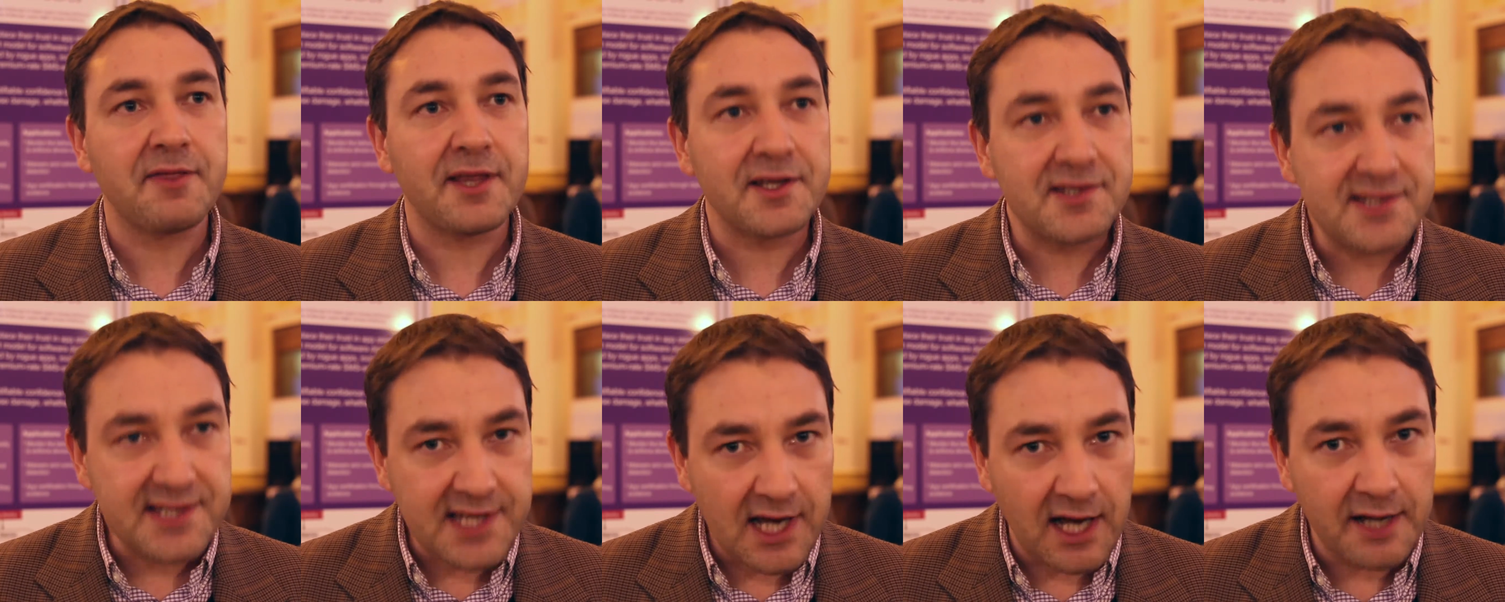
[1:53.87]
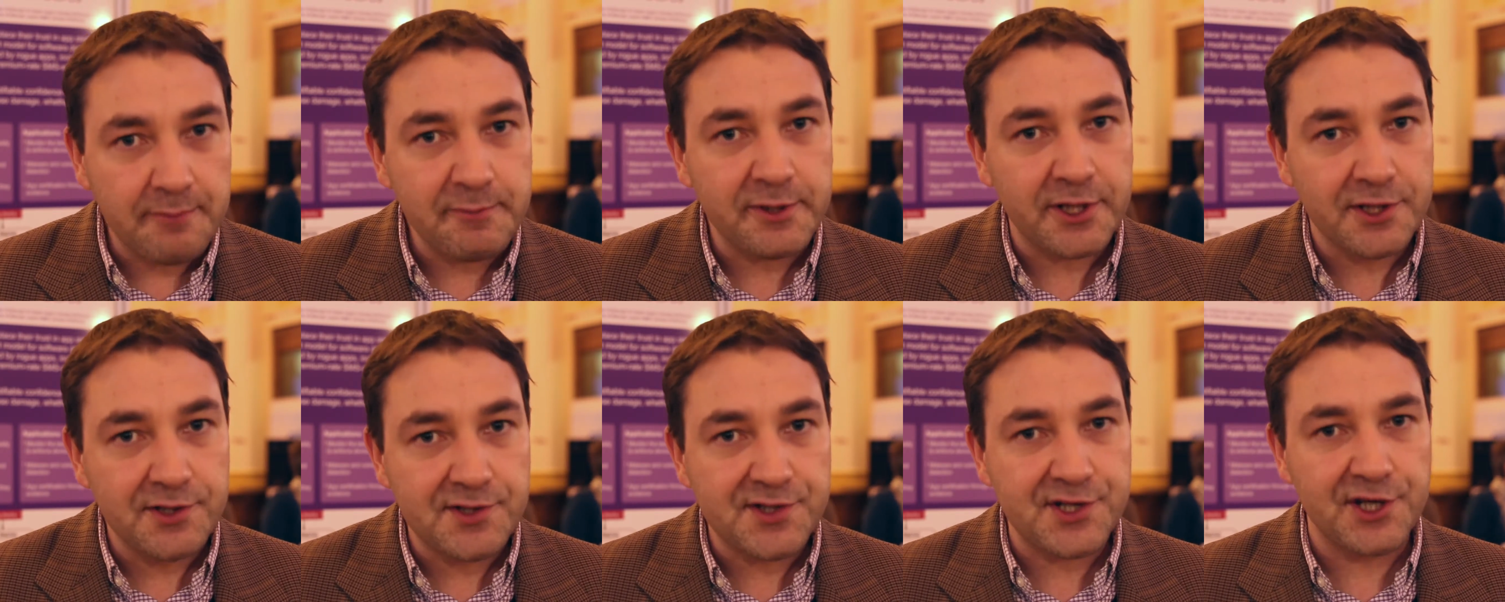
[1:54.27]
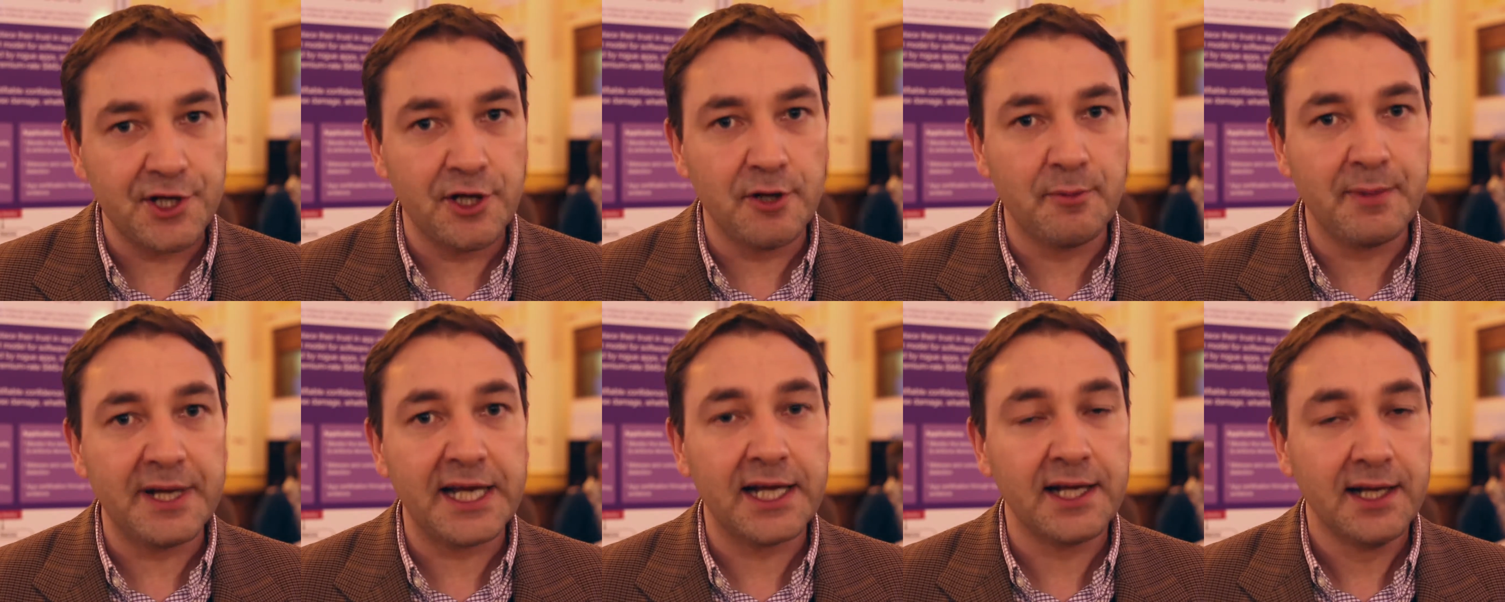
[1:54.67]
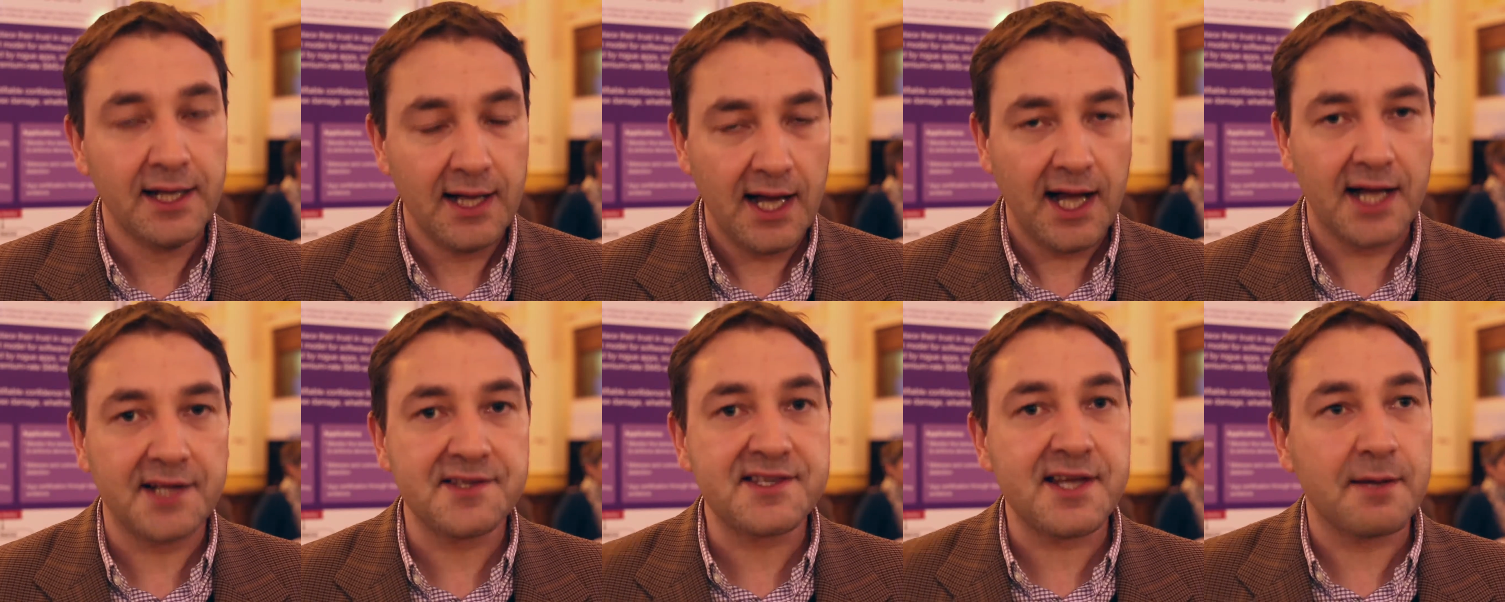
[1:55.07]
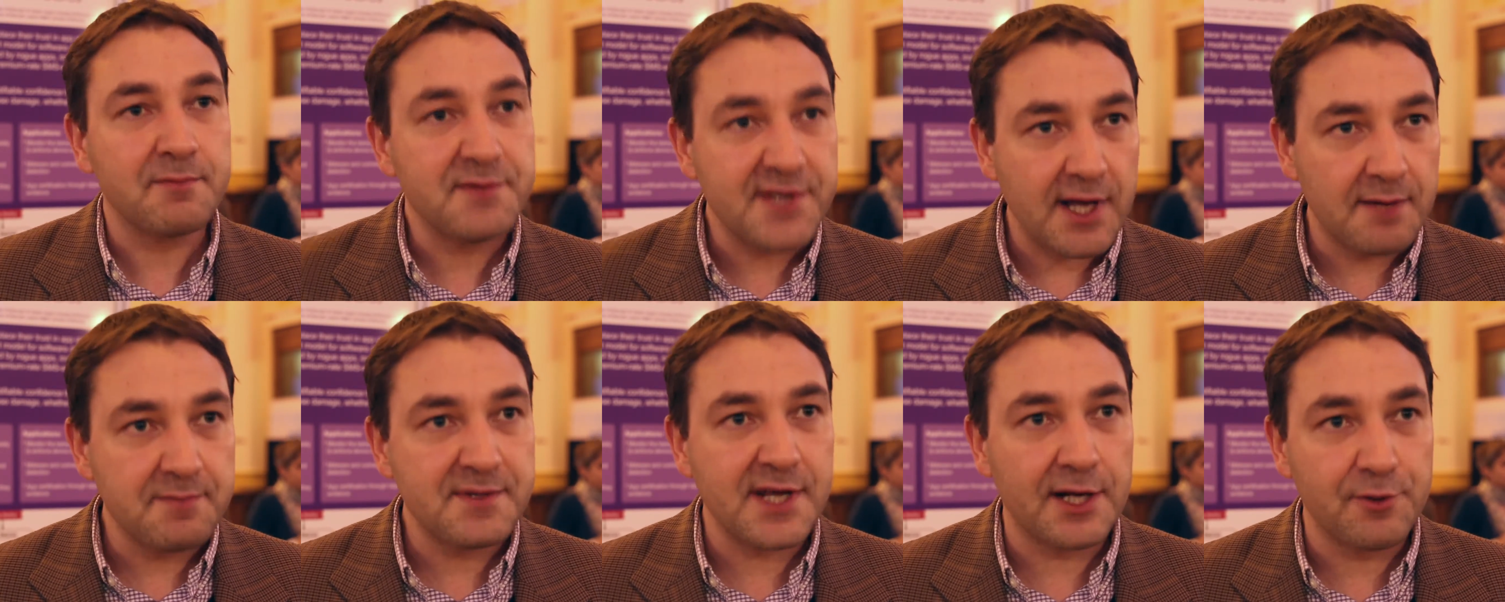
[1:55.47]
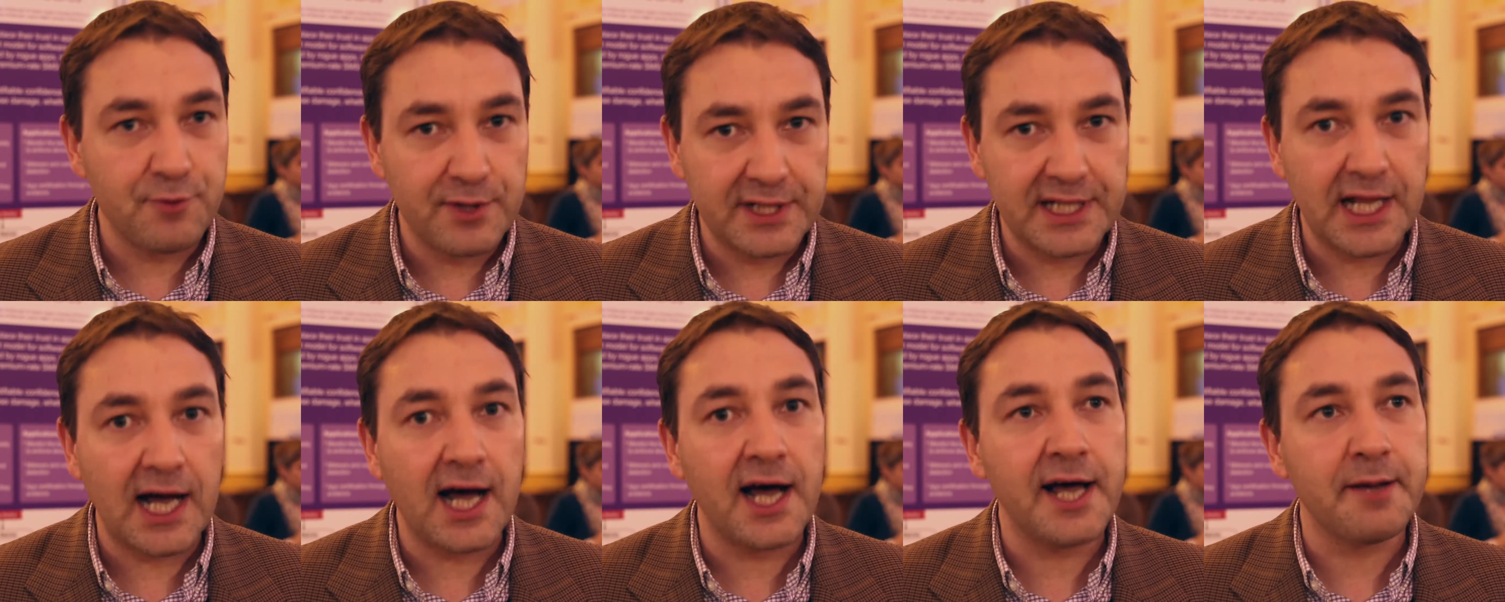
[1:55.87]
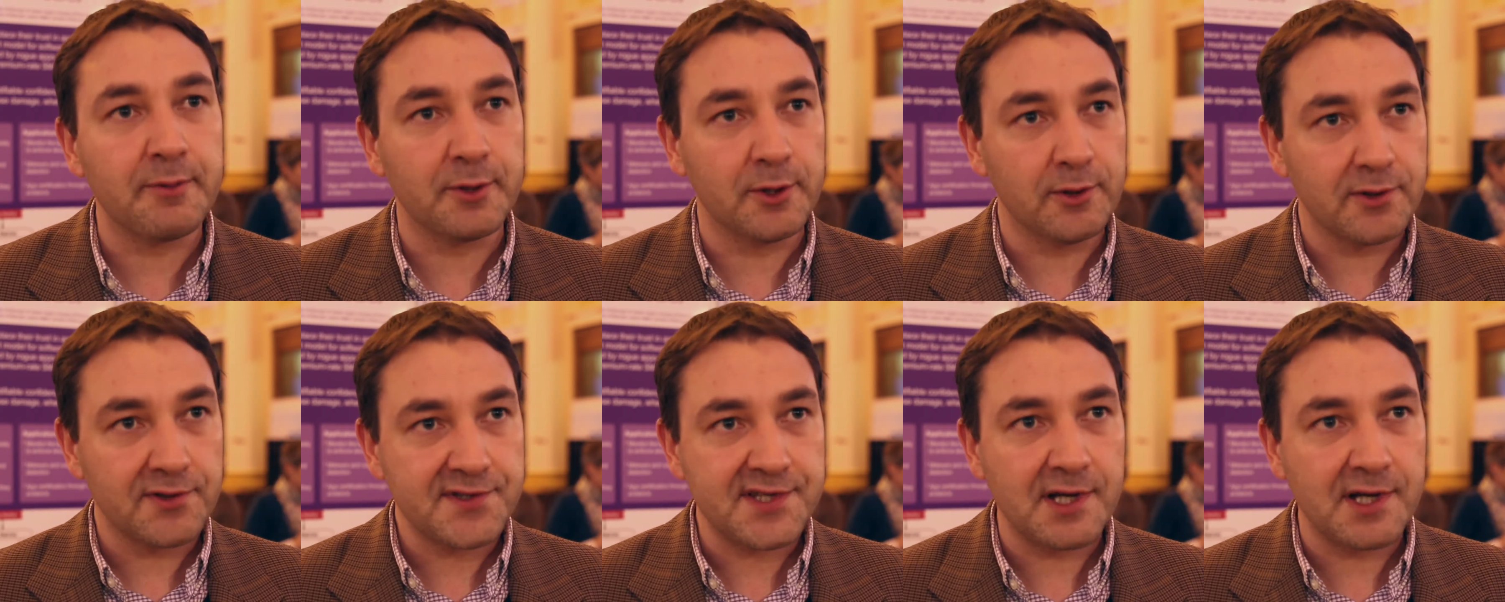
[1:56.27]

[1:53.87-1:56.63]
that's time consuming and sometimes unreliable.